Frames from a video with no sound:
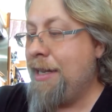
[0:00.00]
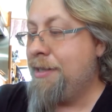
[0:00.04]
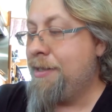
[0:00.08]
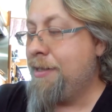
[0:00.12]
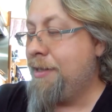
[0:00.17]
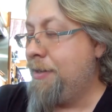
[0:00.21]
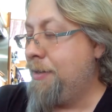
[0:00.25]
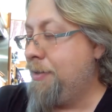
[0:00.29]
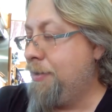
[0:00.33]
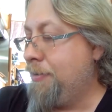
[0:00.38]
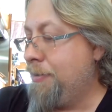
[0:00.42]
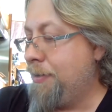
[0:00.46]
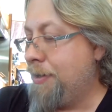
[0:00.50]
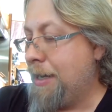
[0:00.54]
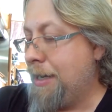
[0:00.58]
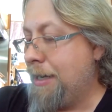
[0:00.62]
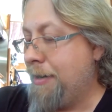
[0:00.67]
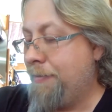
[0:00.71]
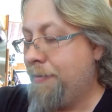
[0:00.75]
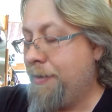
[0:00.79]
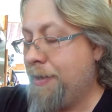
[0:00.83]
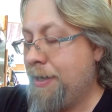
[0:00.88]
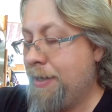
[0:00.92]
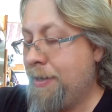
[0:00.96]
I used to do a lot
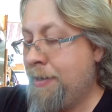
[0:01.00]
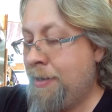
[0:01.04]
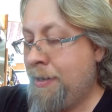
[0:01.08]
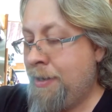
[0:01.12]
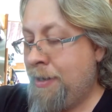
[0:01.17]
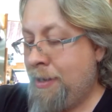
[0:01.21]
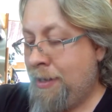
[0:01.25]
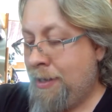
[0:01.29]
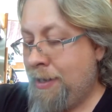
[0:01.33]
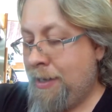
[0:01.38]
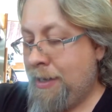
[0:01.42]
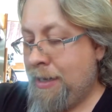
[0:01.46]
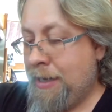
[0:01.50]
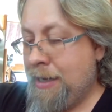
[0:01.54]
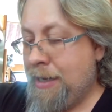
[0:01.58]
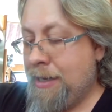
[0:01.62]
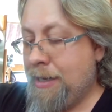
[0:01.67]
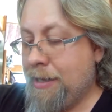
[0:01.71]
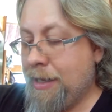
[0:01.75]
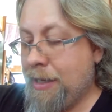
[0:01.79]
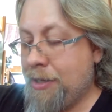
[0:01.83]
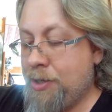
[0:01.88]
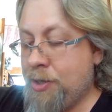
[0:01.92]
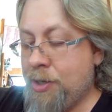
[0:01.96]
of
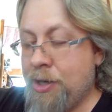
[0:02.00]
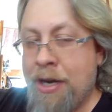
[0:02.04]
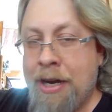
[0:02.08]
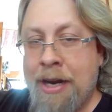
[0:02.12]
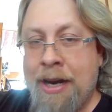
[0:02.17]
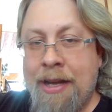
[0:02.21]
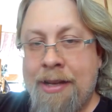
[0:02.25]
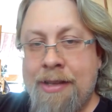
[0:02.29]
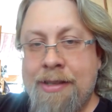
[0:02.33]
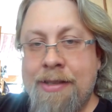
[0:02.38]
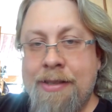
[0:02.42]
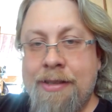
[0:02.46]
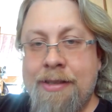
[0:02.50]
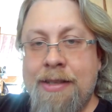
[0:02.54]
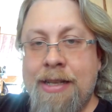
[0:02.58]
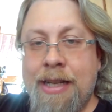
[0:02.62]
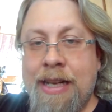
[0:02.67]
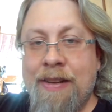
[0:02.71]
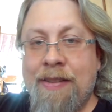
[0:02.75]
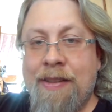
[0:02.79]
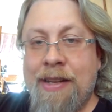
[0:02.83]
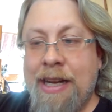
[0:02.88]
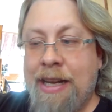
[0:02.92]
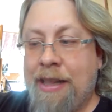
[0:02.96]
electronics and
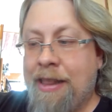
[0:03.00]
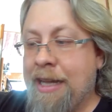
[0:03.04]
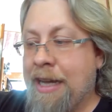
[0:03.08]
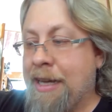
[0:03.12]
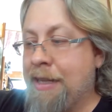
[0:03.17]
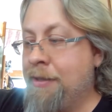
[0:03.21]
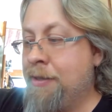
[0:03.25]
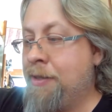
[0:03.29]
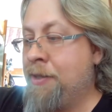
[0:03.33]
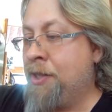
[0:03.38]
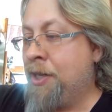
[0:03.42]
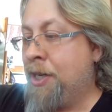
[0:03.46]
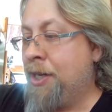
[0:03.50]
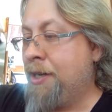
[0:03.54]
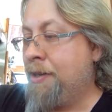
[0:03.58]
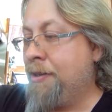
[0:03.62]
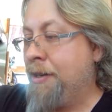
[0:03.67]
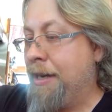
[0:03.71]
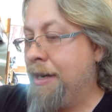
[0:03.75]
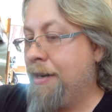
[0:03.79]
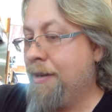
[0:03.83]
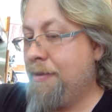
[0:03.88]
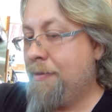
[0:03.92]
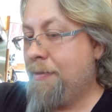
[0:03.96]
stuff like that and
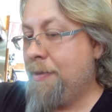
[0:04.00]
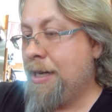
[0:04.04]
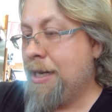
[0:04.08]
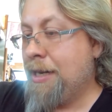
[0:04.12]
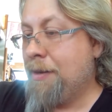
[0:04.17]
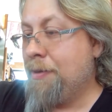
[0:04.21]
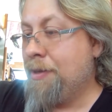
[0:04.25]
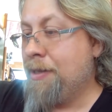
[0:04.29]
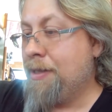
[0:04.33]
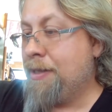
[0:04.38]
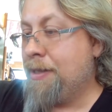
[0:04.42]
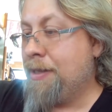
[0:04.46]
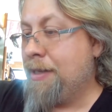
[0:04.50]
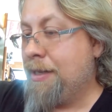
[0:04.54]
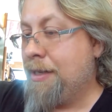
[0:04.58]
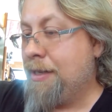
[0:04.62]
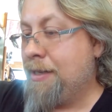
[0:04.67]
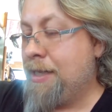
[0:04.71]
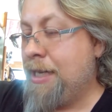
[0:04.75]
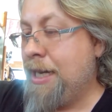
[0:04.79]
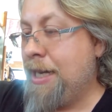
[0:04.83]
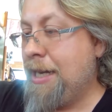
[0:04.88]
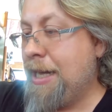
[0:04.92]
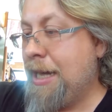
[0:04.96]
soldering when I was
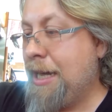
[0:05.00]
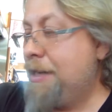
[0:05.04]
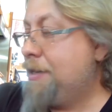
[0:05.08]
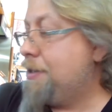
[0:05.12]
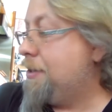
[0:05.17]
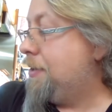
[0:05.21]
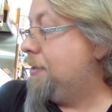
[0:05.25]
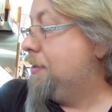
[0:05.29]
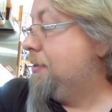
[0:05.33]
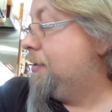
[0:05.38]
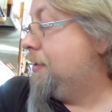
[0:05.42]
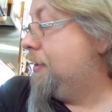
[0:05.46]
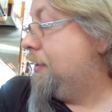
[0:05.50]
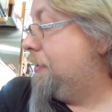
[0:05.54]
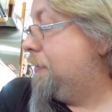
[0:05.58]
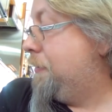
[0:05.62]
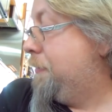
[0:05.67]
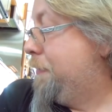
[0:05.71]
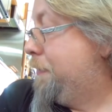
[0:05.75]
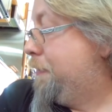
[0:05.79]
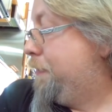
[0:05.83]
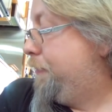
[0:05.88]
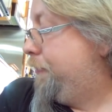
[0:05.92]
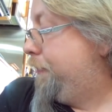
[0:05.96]
a teenager.
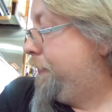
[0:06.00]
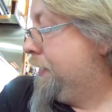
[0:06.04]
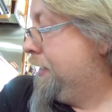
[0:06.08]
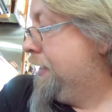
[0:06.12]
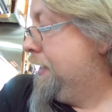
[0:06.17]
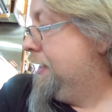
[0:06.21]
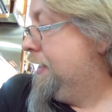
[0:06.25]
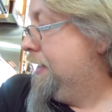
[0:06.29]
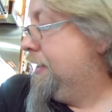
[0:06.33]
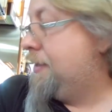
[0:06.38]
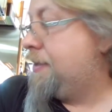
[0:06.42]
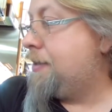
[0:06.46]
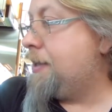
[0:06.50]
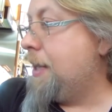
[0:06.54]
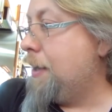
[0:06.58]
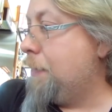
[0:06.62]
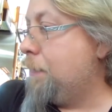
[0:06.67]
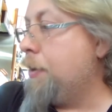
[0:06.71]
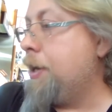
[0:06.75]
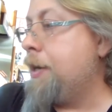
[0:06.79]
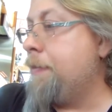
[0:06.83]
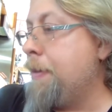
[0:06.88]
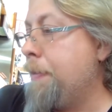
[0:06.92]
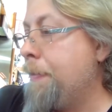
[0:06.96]
So it's kind
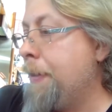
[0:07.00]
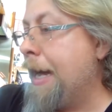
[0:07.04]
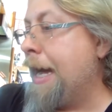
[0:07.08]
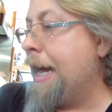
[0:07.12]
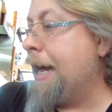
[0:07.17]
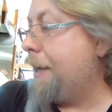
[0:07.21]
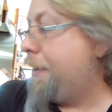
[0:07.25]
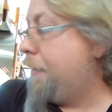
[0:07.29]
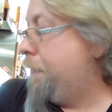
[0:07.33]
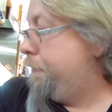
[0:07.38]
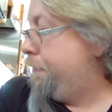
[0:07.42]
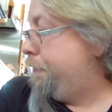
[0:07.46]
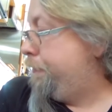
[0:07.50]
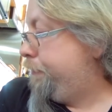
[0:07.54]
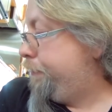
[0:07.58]
of bring me back.